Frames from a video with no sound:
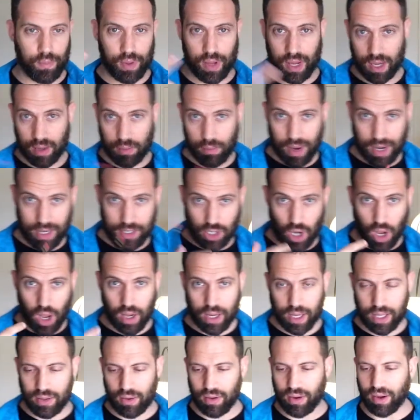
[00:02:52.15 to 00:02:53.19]
in my
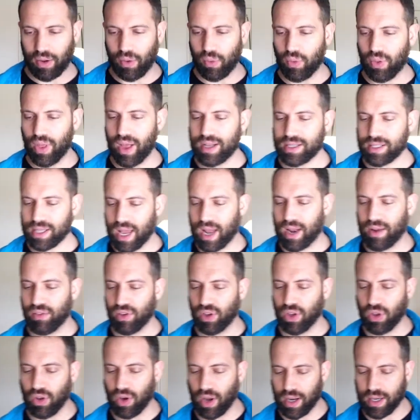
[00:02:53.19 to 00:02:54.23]
talking area, well, that's kind of a
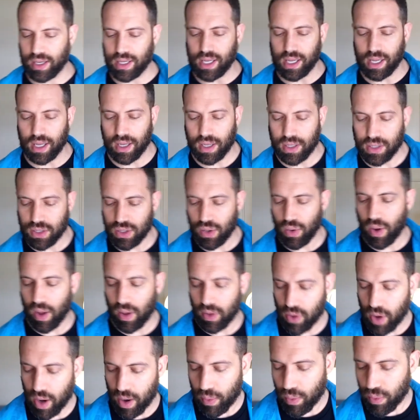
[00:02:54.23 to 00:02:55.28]
good idea. So
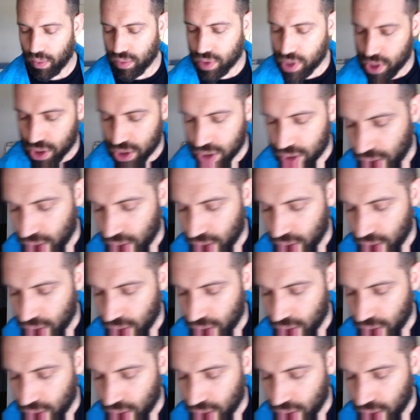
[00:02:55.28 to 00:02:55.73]
I would just